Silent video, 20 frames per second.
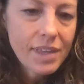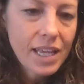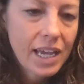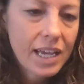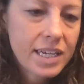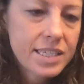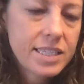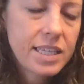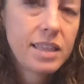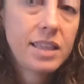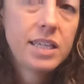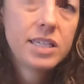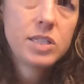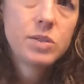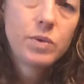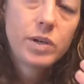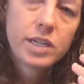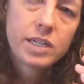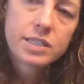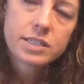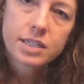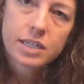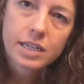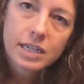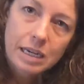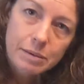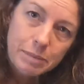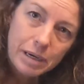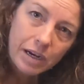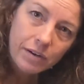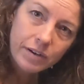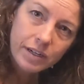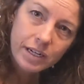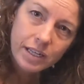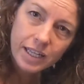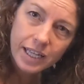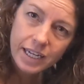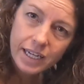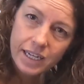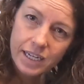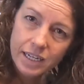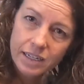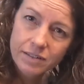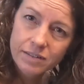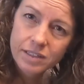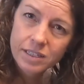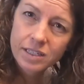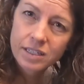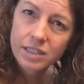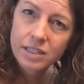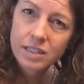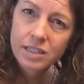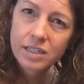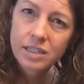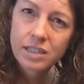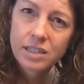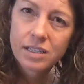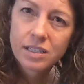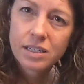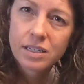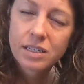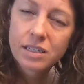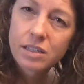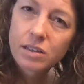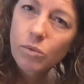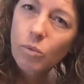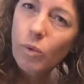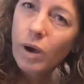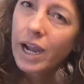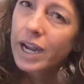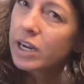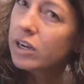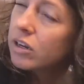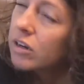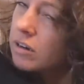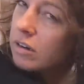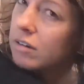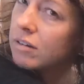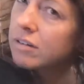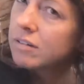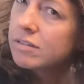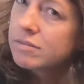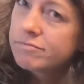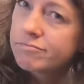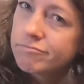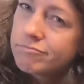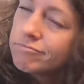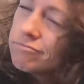Like I said, this one is going to come out into like a wider,